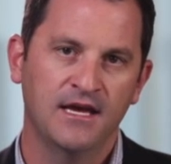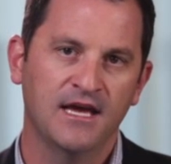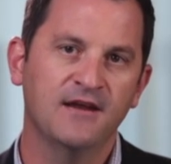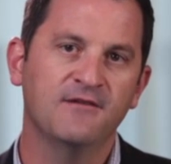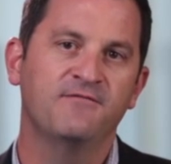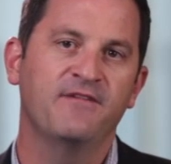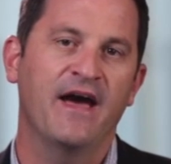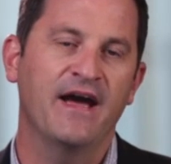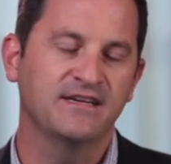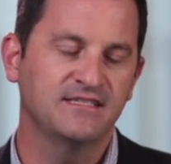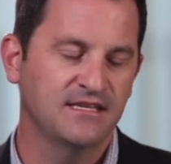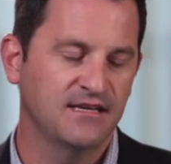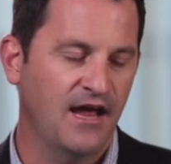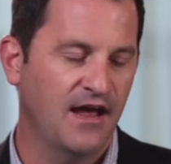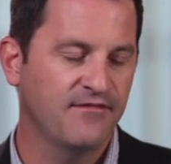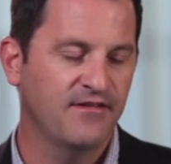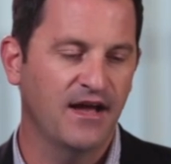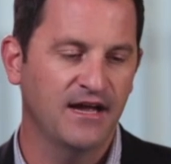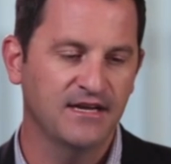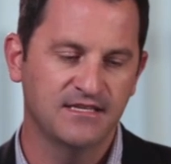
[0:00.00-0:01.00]
In fact,
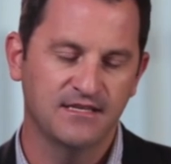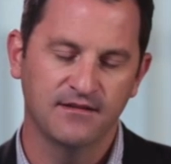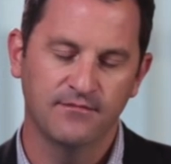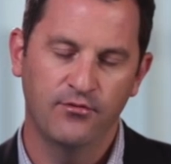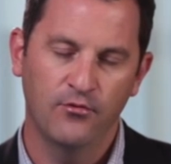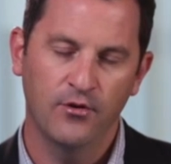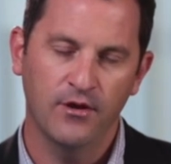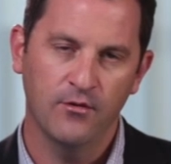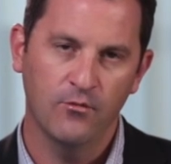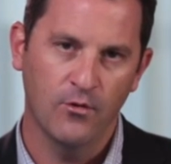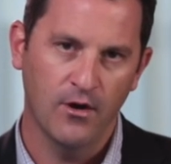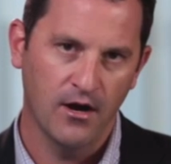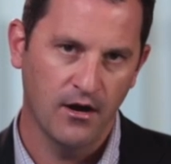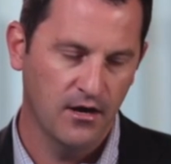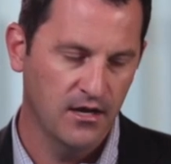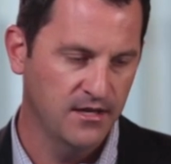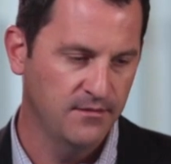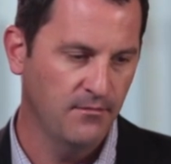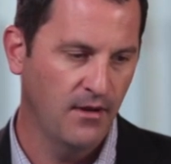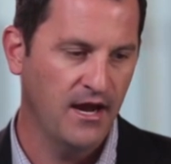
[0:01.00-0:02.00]
I've gotten to the point where
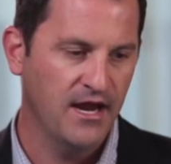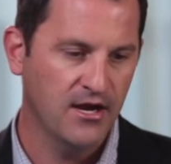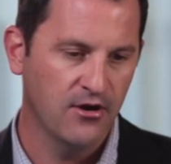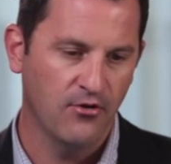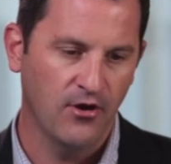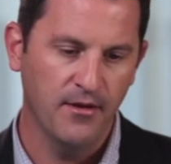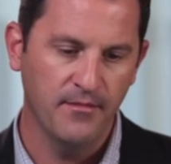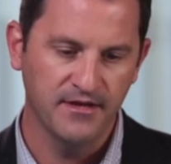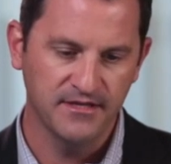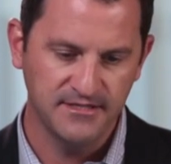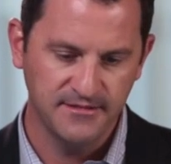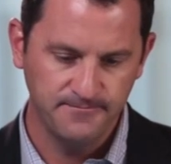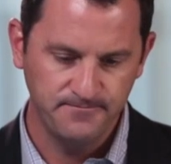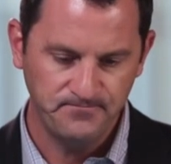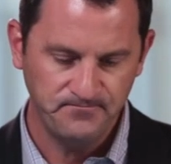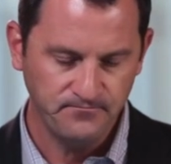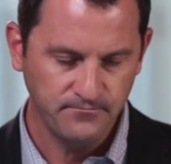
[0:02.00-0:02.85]
in my agreements,